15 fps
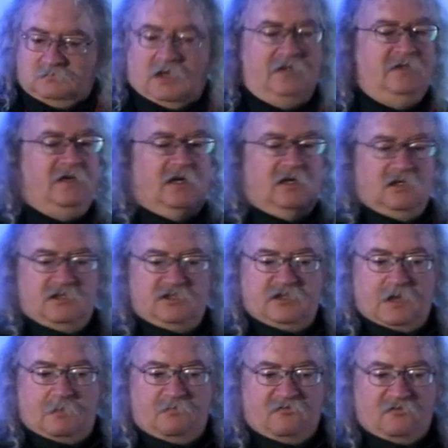I take it a
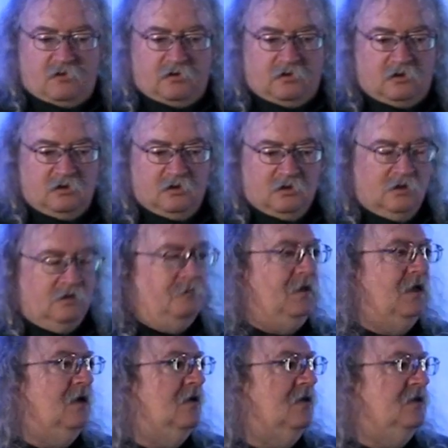step further
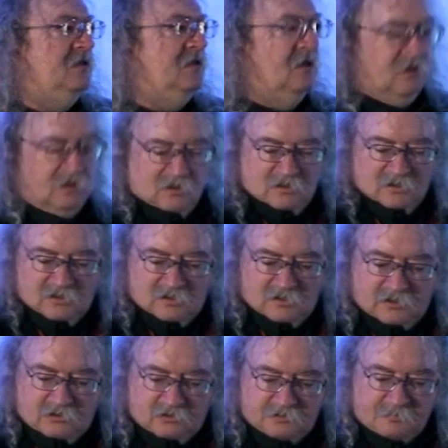because
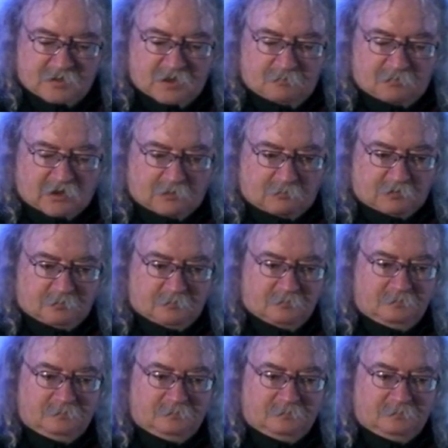here's my problem.